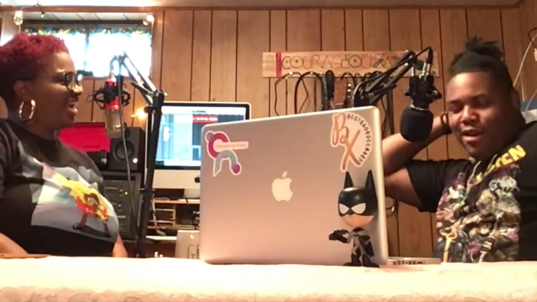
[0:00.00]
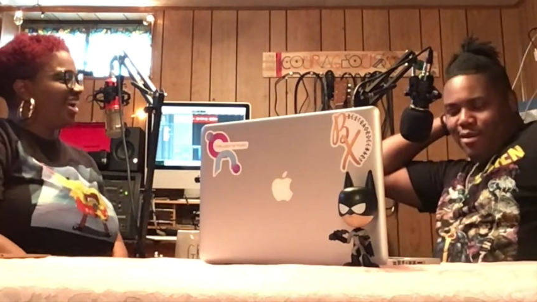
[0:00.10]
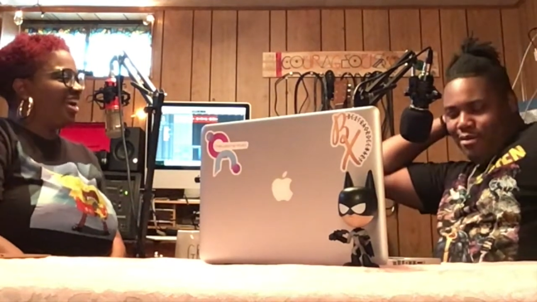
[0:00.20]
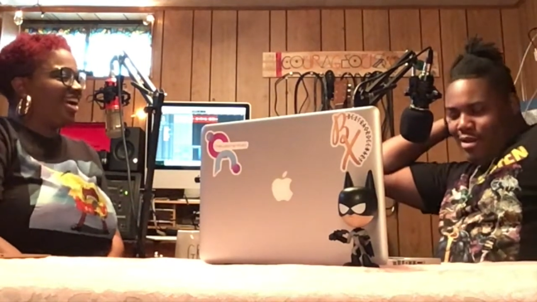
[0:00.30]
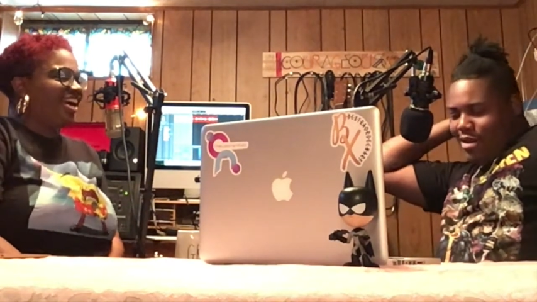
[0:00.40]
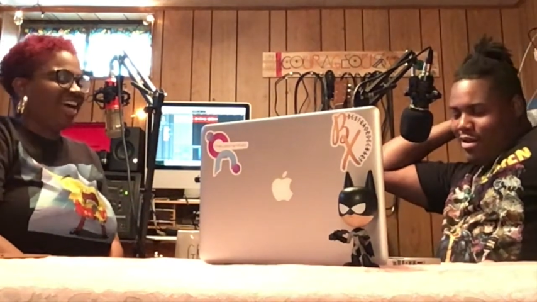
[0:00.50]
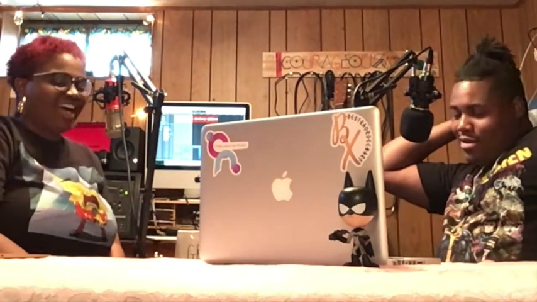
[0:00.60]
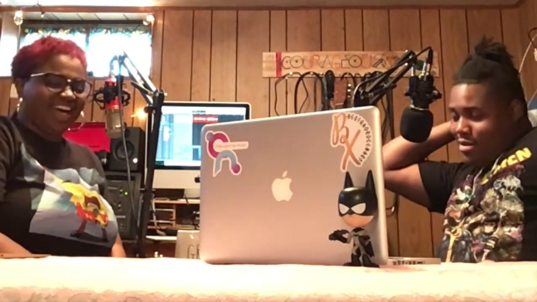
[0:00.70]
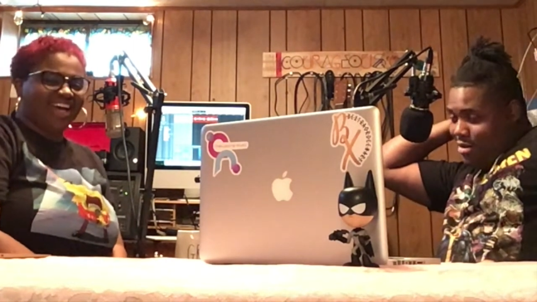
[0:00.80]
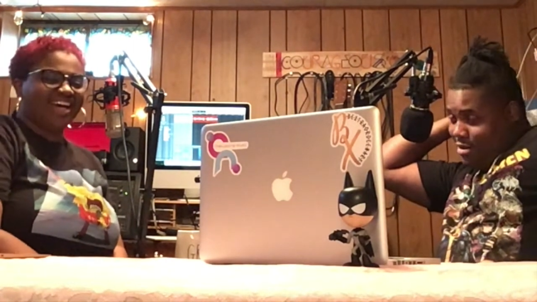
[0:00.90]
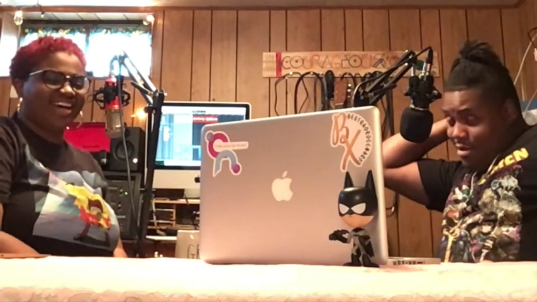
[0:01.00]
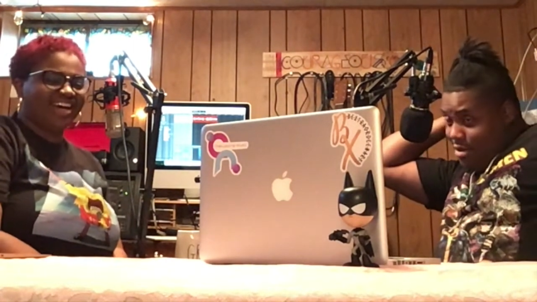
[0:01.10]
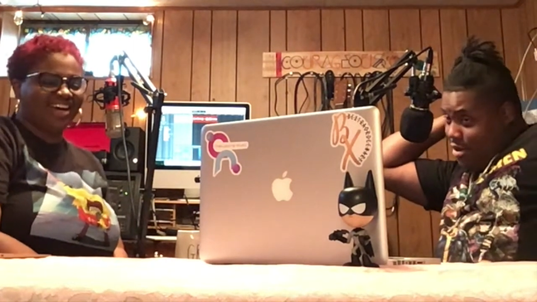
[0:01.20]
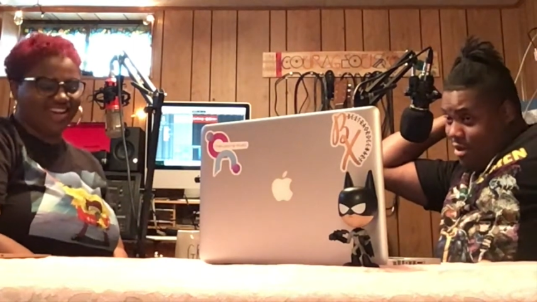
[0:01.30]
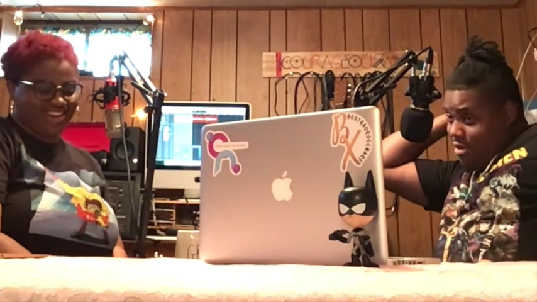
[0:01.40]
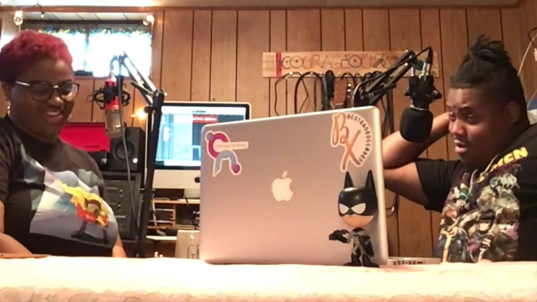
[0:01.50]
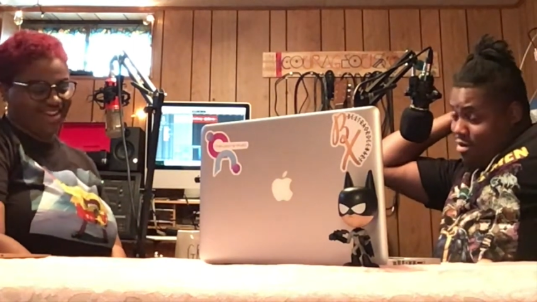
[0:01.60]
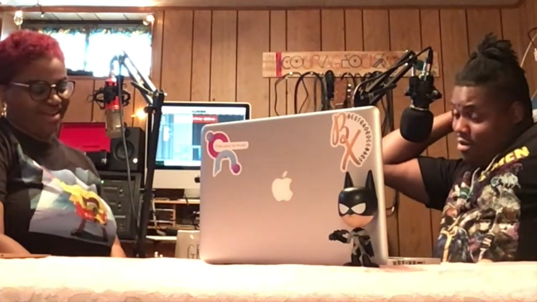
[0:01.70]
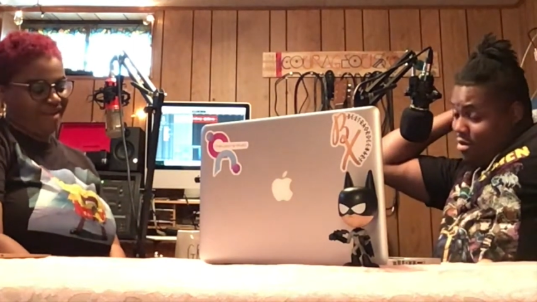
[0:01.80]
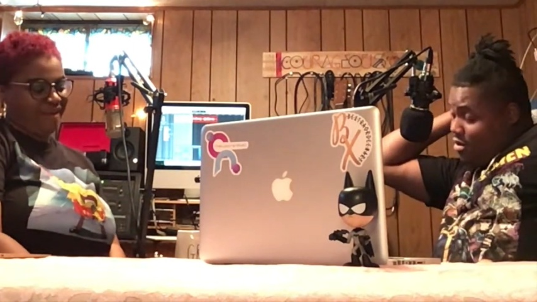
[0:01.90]
Speaker 1: Yeah, because
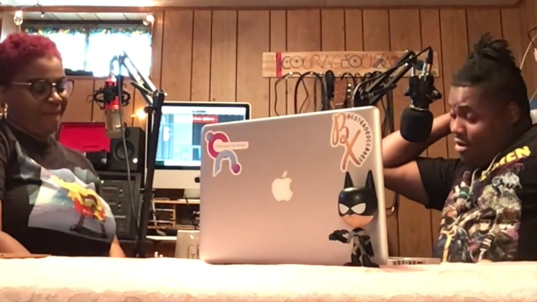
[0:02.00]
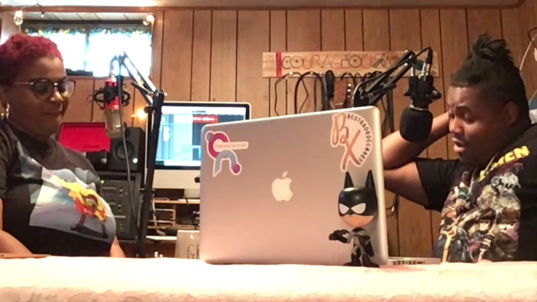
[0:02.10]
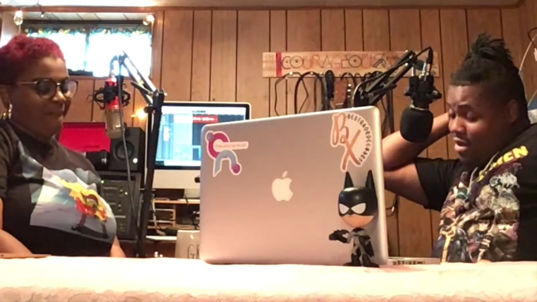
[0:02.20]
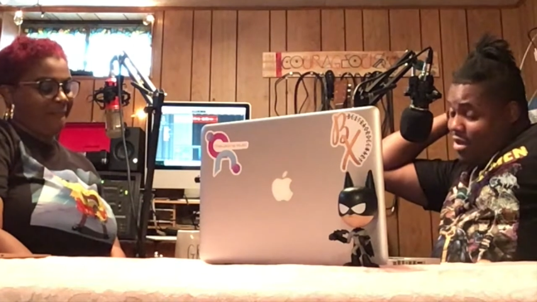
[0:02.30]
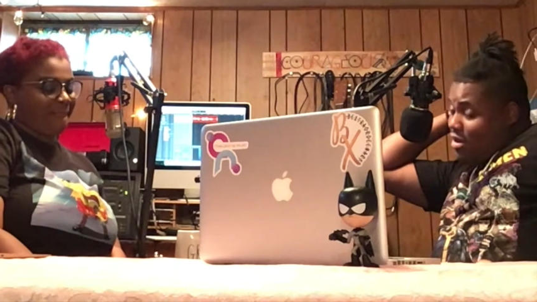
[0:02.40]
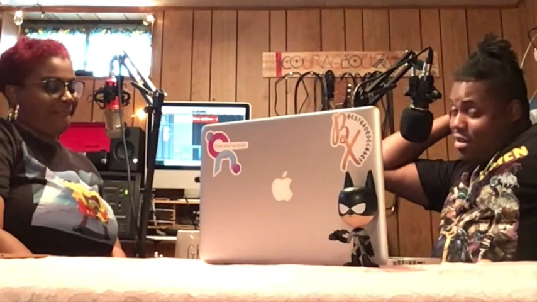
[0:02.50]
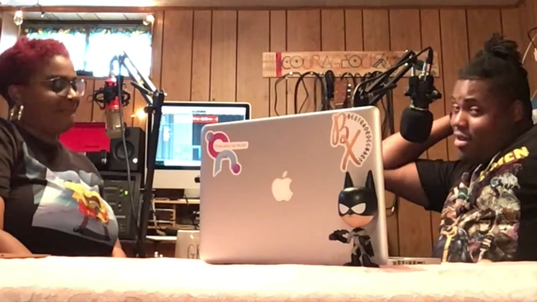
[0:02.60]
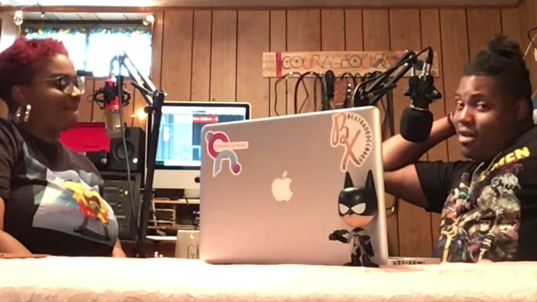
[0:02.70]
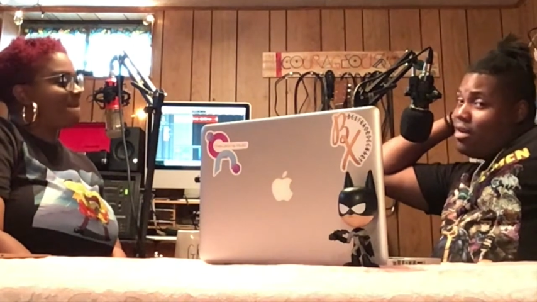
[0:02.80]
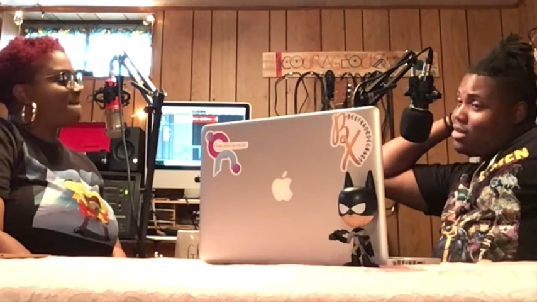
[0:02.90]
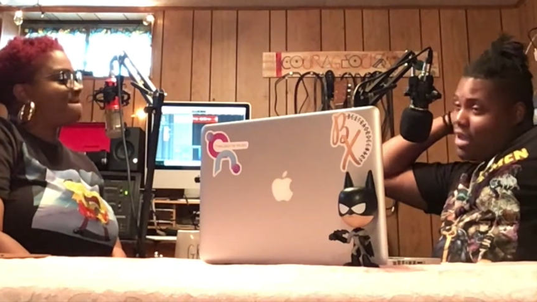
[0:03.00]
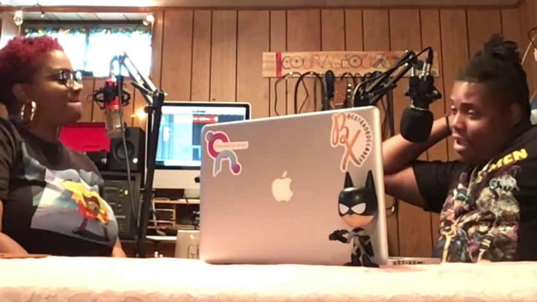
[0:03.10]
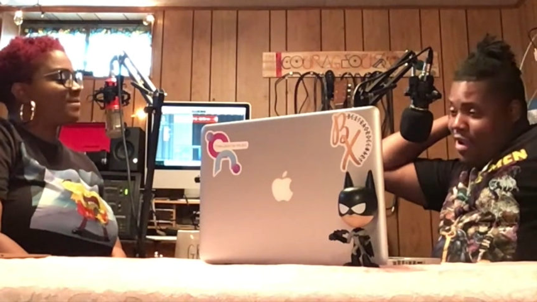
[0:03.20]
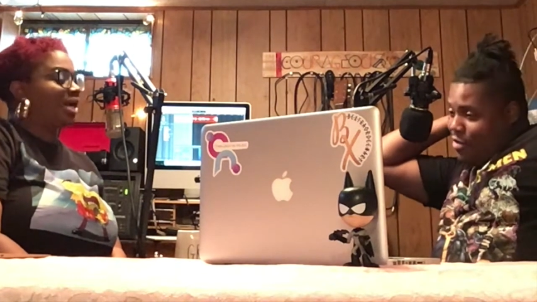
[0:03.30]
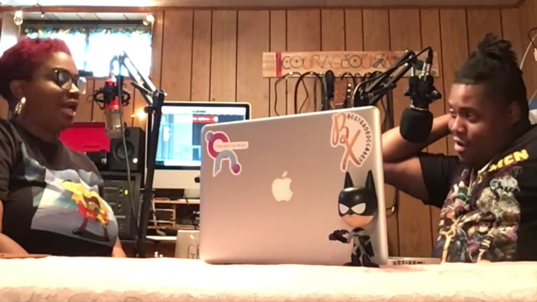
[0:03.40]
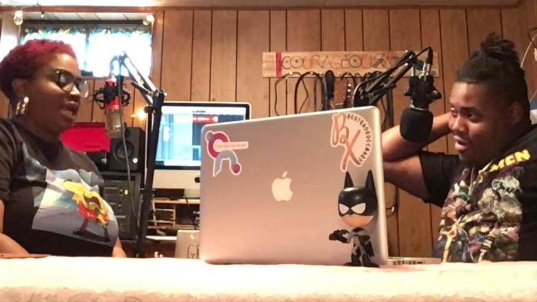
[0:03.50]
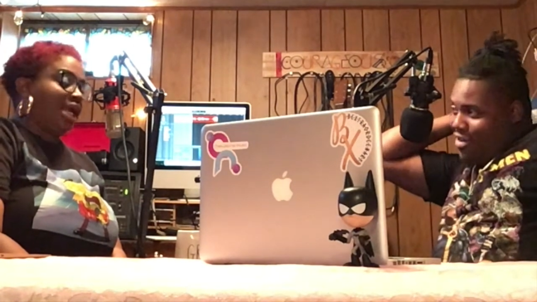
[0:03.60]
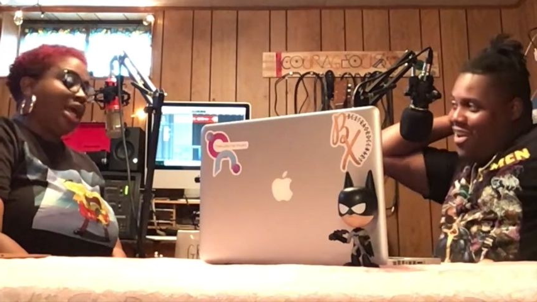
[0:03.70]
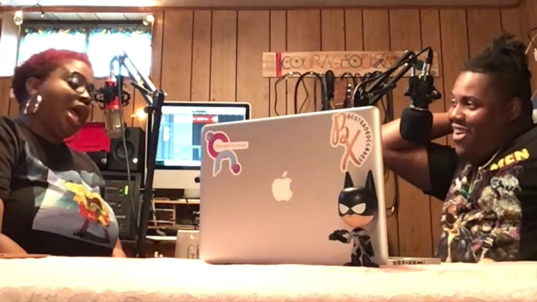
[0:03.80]
it took a long time, y'all.